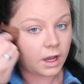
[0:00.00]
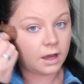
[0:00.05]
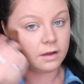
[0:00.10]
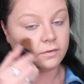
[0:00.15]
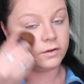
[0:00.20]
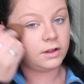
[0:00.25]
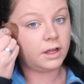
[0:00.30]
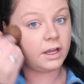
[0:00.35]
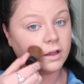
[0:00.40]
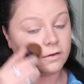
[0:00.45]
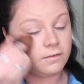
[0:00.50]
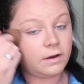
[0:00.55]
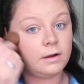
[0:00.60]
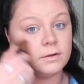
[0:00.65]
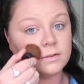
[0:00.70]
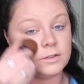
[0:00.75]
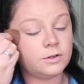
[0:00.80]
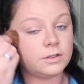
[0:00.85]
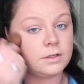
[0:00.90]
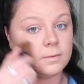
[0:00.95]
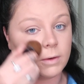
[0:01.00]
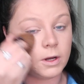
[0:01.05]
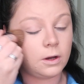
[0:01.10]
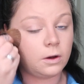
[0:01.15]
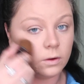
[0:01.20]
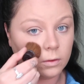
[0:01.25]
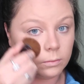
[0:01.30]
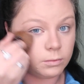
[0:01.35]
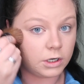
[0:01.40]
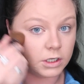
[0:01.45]
I feel like if I was using my
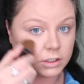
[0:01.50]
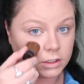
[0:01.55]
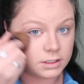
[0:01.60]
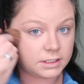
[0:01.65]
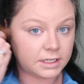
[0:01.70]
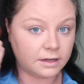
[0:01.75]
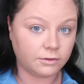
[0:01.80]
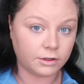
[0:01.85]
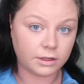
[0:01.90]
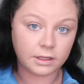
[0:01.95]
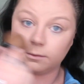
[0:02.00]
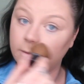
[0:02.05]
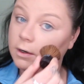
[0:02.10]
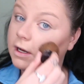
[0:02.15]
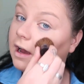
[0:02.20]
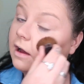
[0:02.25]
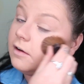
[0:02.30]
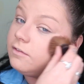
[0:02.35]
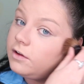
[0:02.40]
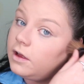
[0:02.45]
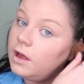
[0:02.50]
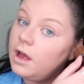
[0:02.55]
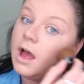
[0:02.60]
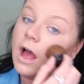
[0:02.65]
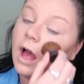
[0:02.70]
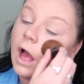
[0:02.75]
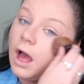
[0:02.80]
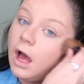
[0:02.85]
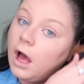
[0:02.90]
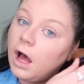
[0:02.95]
own brushes, everything would have
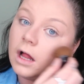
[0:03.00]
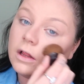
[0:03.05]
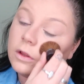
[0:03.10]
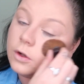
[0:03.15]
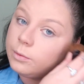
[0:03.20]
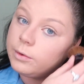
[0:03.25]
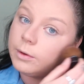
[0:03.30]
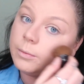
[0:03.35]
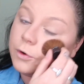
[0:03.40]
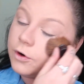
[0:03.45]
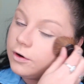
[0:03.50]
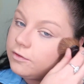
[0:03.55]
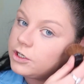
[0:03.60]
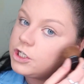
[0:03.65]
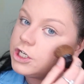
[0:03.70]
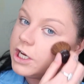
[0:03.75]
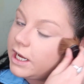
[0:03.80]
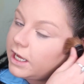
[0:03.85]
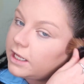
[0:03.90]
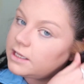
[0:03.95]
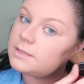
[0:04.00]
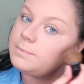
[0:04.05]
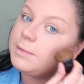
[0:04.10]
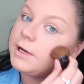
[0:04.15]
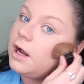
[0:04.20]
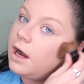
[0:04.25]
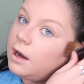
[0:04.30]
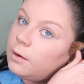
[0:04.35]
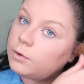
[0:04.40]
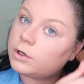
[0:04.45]
a little bit more of a chance,
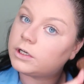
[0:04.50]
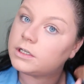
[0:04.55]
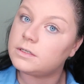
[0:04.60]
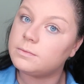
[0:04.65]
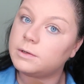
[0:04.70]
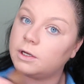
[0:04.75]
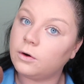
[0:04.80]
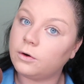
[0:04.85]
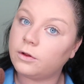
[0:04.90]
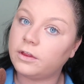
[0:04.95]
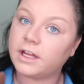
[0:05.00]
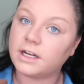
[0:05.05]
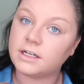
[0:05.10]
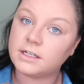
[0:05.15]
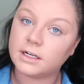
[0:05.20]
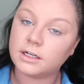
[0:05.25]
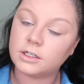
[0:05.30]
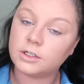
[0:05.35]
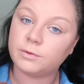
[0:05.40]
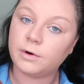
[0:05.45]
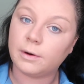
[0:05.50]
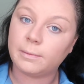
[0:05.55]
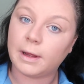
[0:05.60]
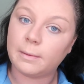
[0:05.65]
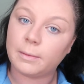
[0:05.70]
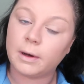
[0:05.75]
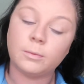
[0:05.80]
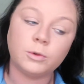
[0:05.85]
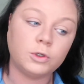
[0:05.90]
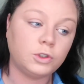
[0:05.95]
but I wanted to be authentic to what
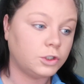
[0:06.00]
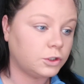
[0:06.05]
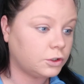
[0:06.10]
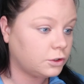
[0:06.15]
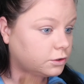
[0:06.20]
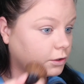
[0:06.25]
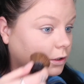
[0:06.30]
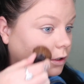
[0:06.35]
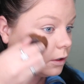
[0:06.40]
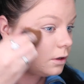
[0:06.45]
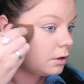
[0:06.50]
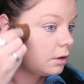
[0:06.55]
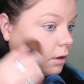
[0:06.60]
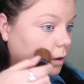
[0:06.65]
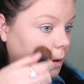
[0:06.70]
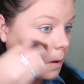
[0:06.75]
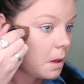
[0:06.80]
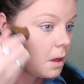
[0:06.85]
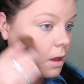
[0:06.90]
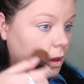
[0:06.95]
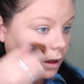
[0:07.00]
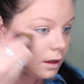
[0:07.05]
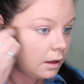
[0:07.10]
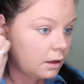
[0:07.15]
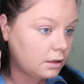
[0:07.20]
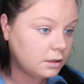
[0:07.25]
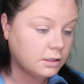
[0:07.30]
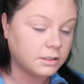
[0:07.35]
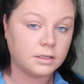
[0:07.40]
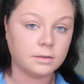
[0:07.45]
my mum would do, so
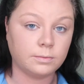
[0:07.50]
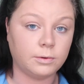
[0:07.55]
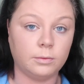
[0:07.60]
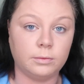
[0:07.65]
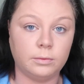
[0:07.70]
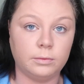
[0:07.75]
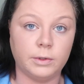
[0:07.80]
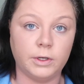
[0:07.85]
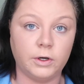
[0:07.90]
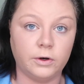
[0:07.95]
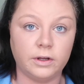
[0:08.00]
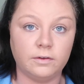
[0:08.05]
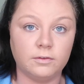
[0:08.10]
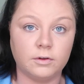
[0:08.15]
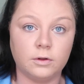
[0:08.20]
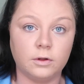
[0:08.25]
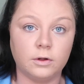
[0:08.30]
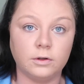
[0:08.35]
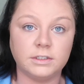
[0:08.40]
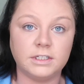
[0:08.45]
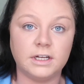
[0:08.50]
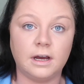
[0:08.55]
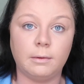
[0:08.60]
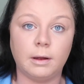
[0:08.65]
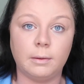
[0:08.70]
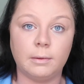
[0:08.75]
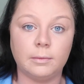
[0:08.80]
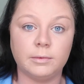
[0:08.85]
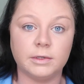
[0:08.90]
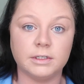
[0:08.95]
this is probably not even close to how
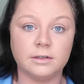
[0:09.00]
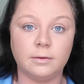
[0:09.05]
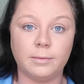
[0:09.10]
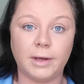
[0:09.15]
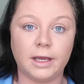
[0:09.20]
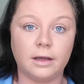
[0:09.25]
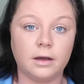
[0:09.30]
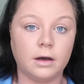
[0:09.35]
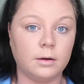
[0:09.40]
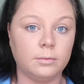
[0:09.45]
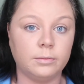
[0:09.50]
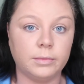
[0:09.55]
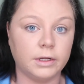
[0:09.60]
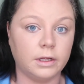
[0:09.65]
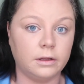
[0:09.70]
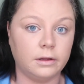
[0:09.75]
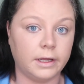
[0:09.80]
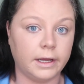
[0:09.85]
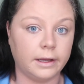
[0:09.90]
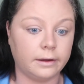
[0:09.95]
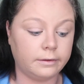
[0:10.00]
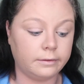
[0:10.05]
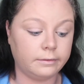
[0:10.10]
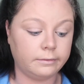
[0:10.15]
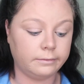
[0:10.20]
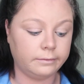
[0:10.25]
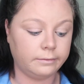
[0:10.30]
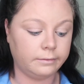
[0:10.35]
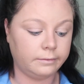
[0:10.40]
my mum does my makeup, but like,